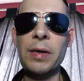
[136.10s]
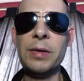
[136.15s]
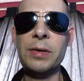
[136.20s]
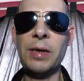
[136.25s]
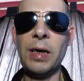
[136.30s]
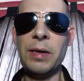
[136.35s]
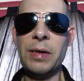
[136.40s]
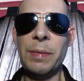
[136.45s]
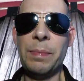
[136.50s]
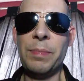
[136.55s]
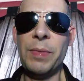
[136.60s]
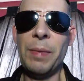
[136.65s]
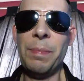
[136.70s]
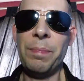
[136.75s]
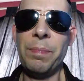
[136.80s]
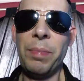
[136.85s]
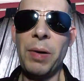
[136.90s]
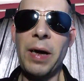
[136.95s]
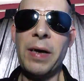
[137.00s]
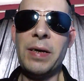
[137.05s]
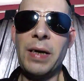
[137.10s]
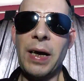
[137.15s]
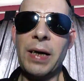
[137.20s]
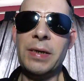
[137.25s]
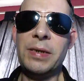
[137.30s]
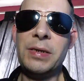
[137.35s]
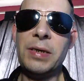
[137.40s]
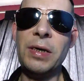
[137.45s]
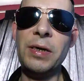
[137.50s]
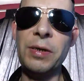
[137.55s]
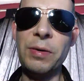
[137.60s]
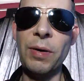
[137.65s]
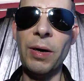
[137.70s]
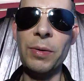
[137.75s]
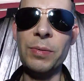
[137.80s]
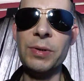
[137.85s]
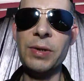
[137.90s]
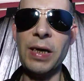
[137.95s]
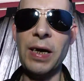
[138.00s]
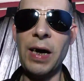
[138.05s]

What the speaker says: so they're playing 18-year-olds.